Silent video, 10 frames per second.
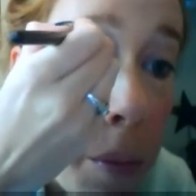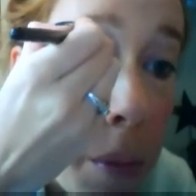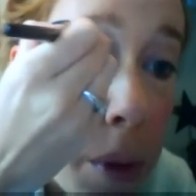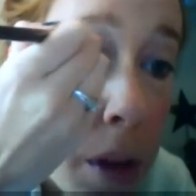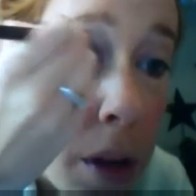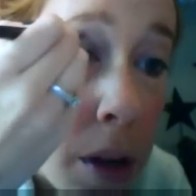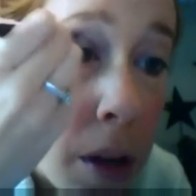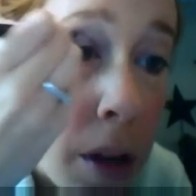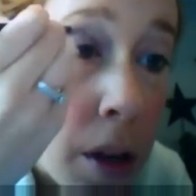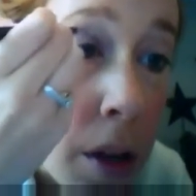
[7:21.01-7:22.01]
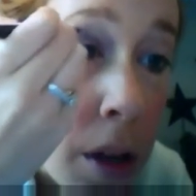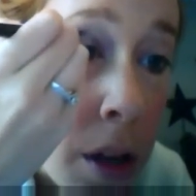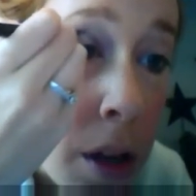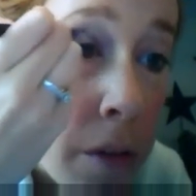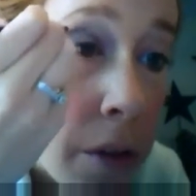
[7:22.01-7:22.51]
look
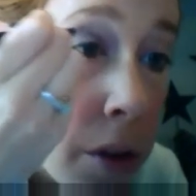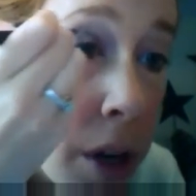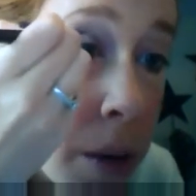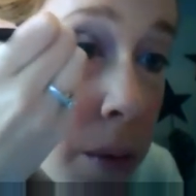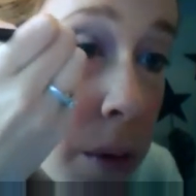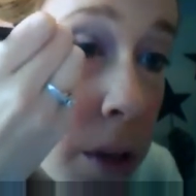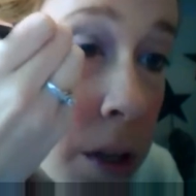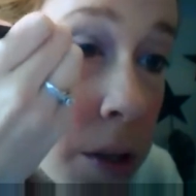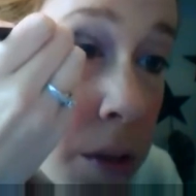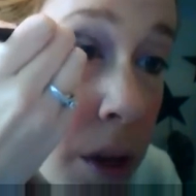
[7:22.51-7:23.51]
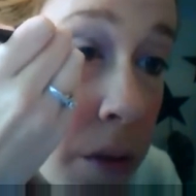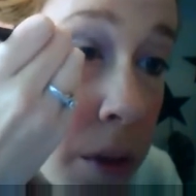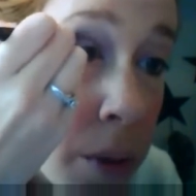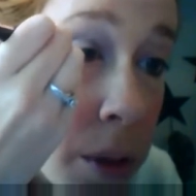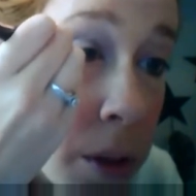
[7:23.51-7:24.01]
if you're not really too
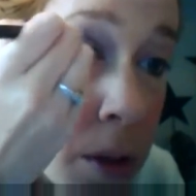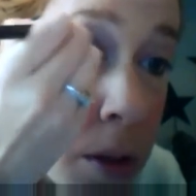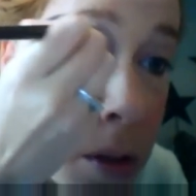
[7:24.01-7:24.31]
comfortable